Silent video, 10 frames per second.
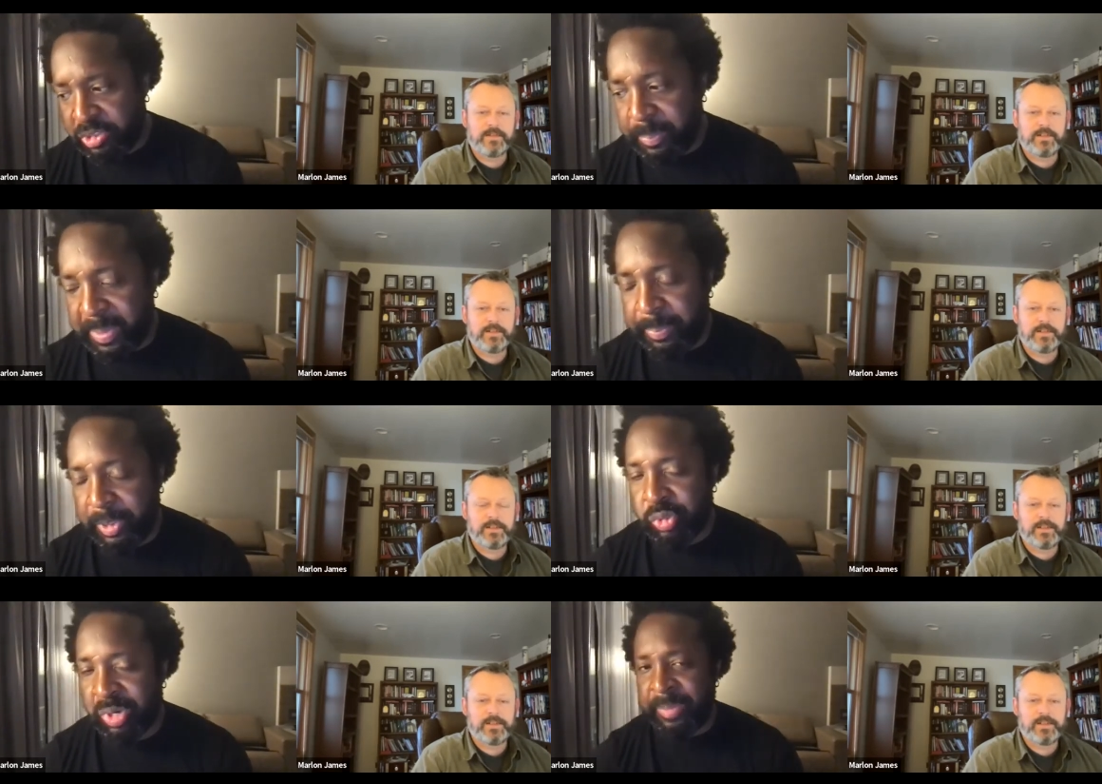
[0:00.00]
Speaker 1: when
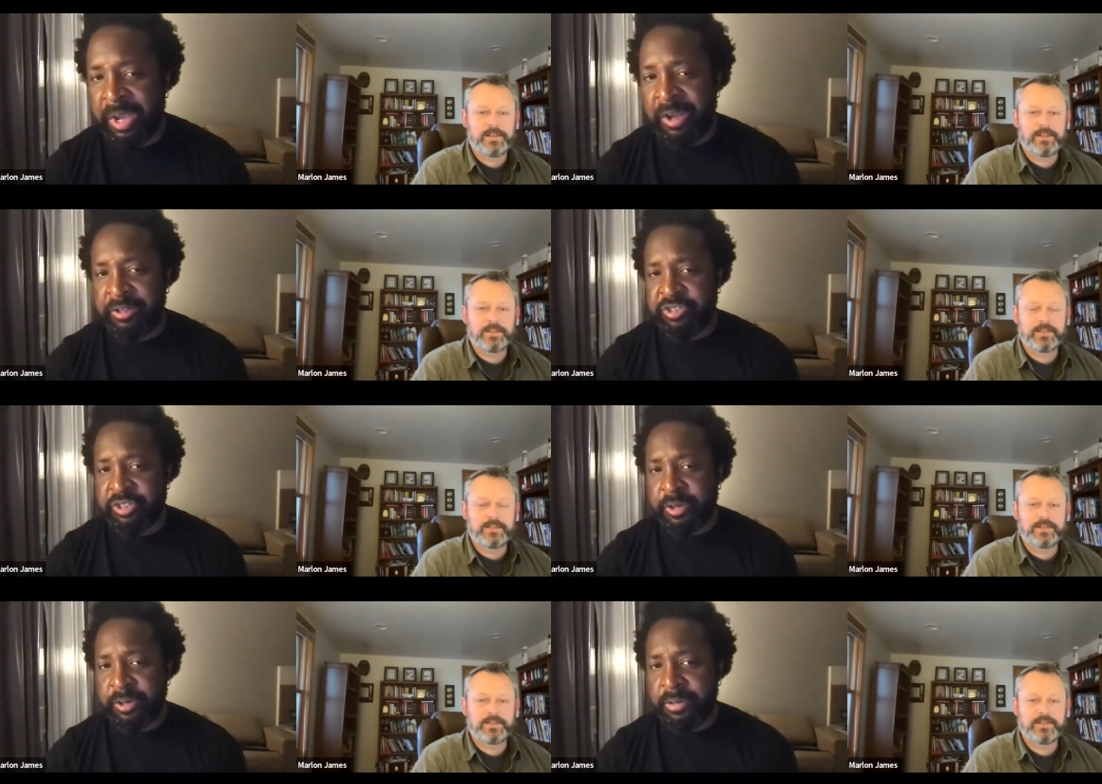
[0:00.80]
people drop the
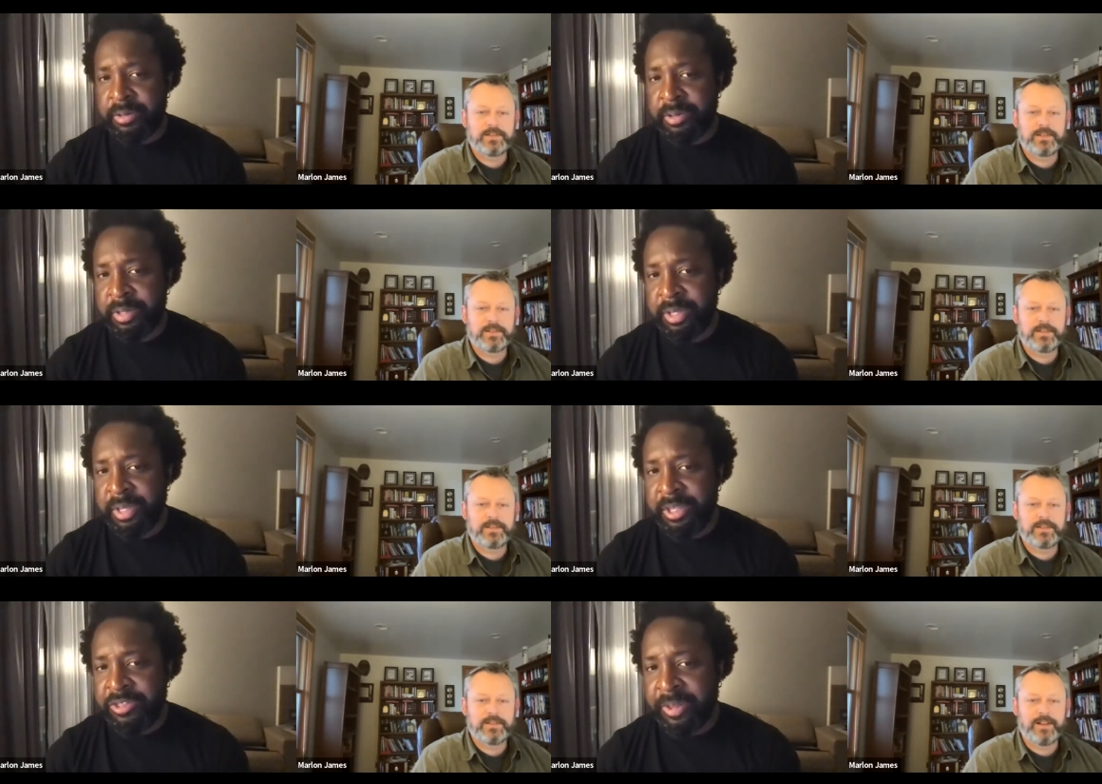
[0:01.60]
also.
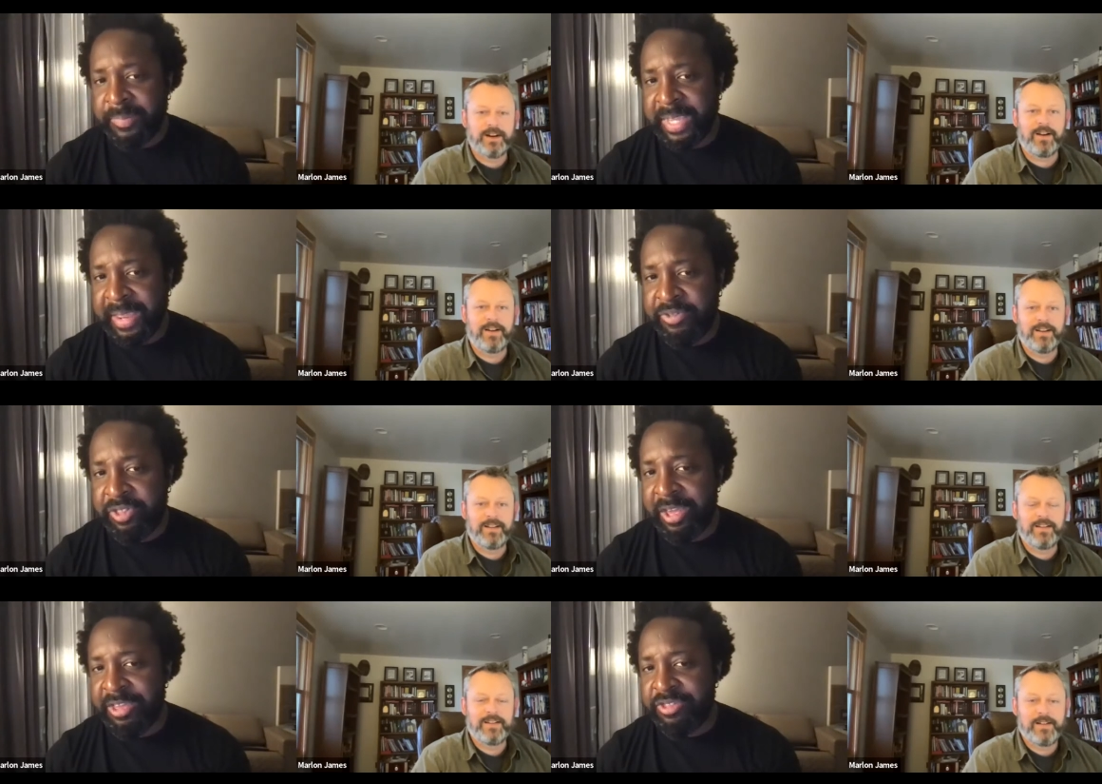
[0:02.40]
Sometimes,
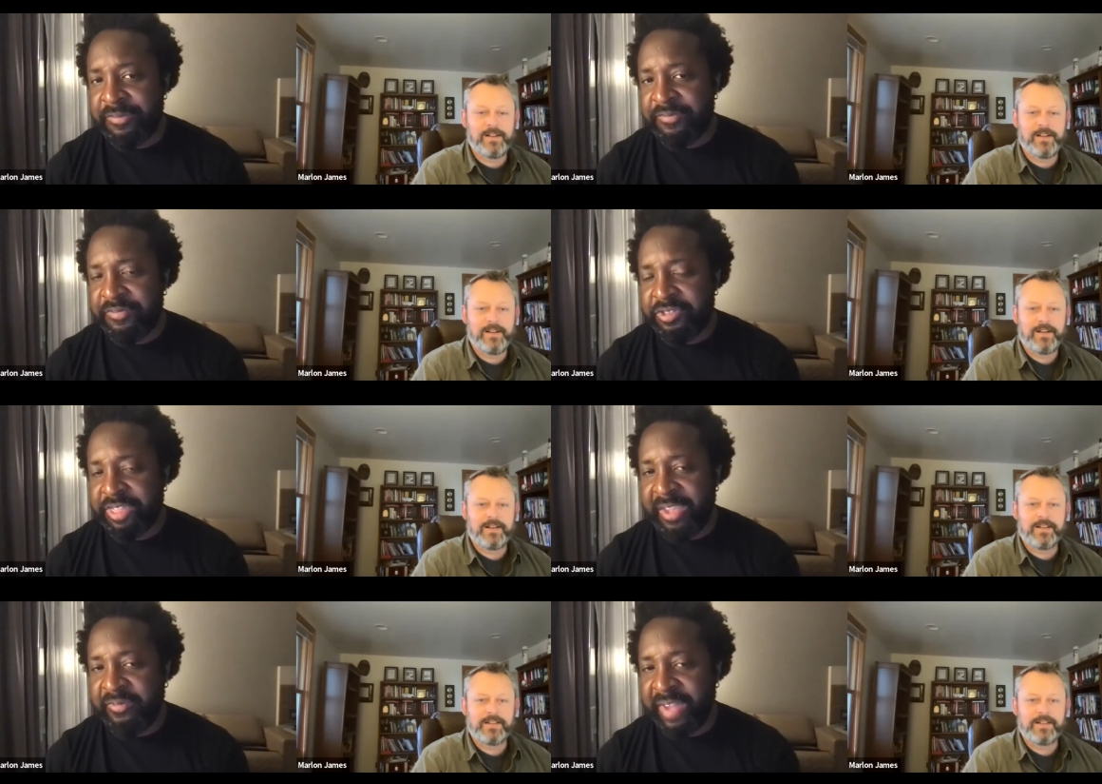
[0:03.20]
because right. if
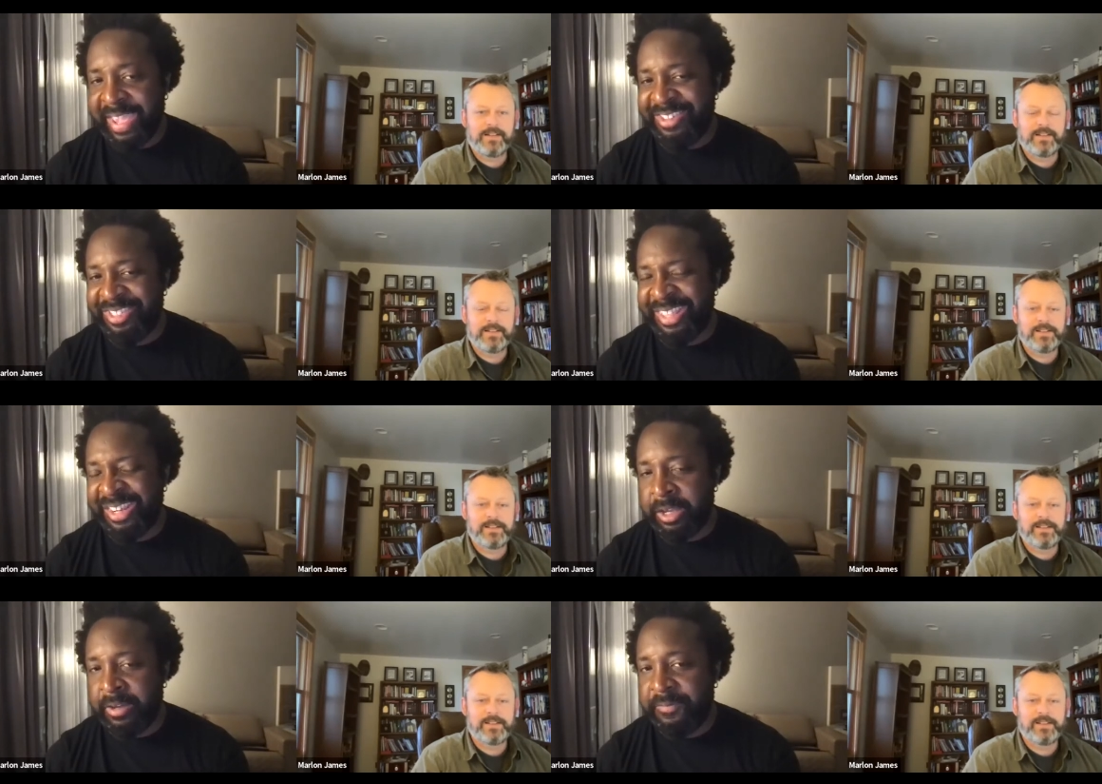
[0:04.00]
sci-fi isn't
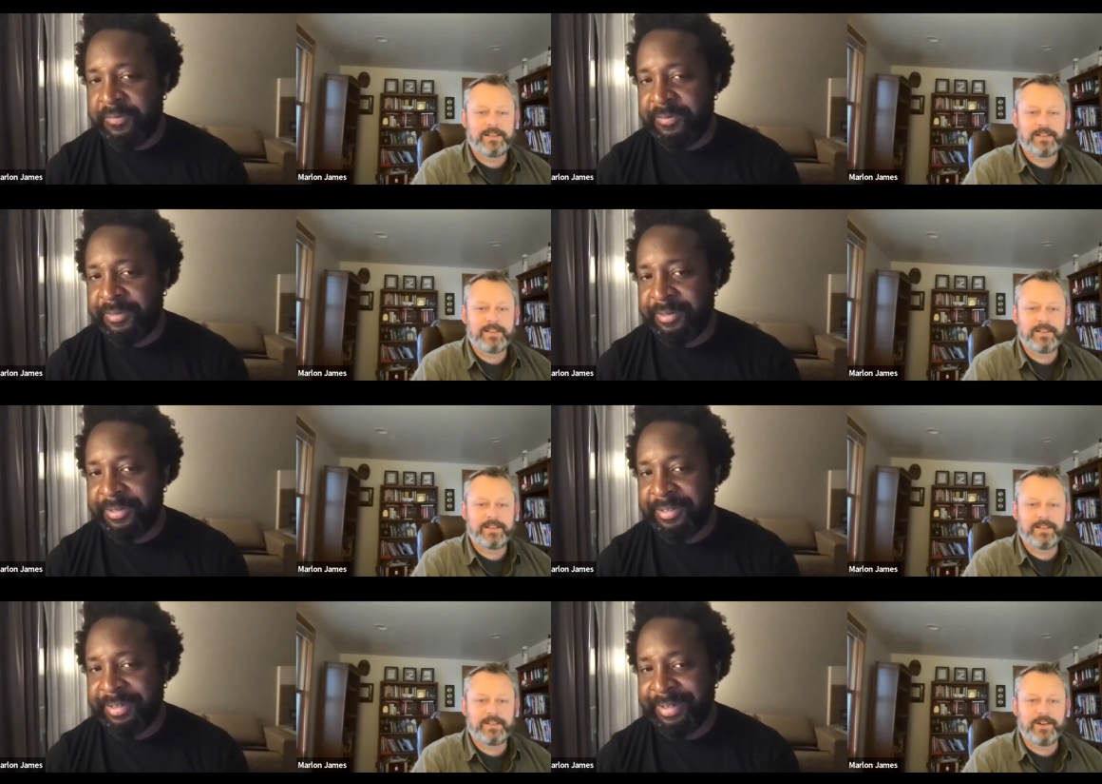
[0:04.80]
enough,
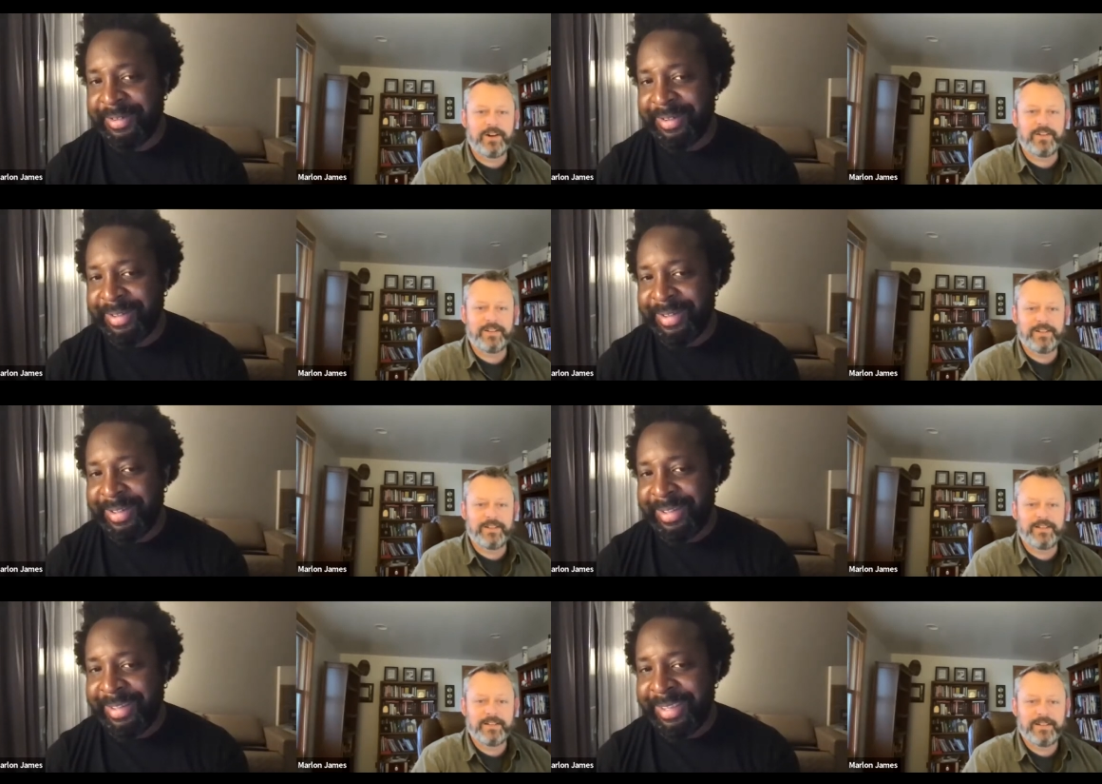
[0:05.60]
right?
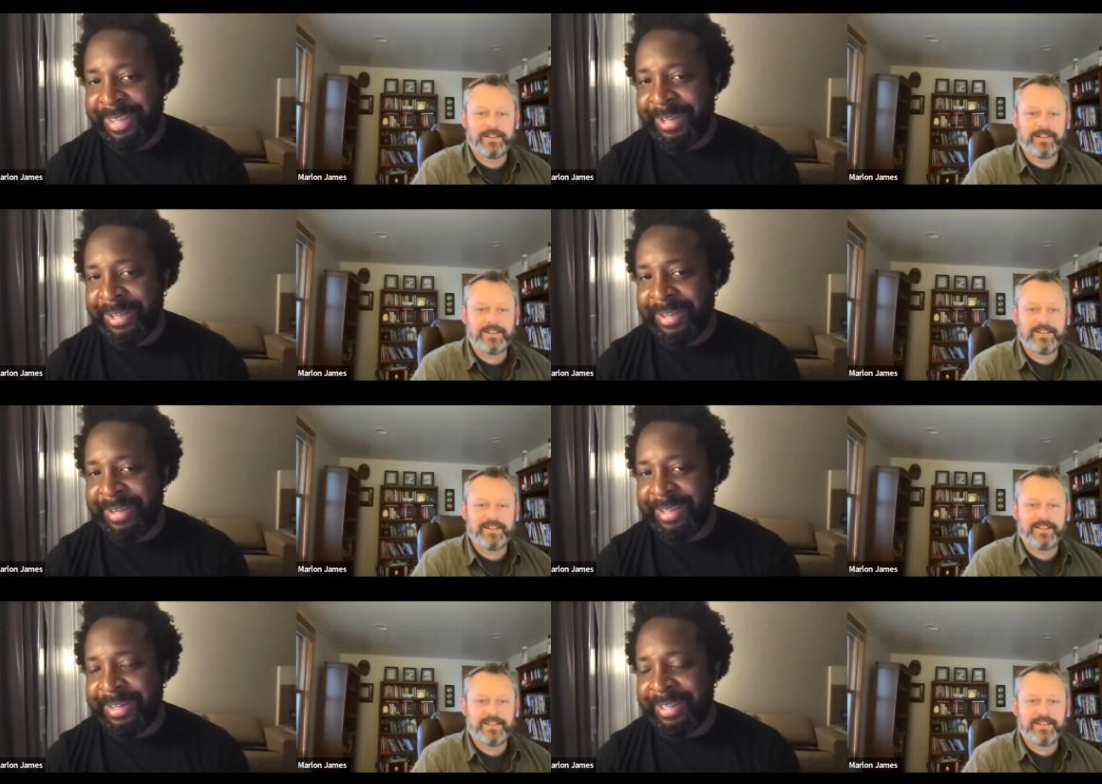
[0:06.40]
You know,
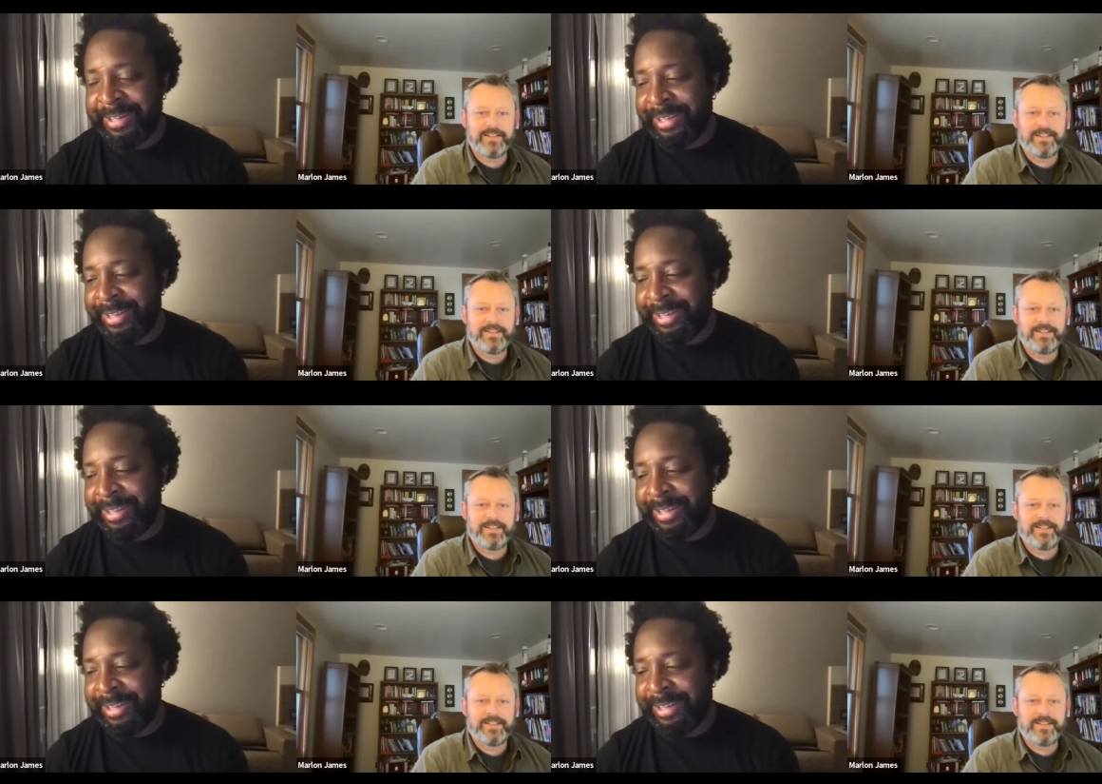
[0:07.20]
they, they, they,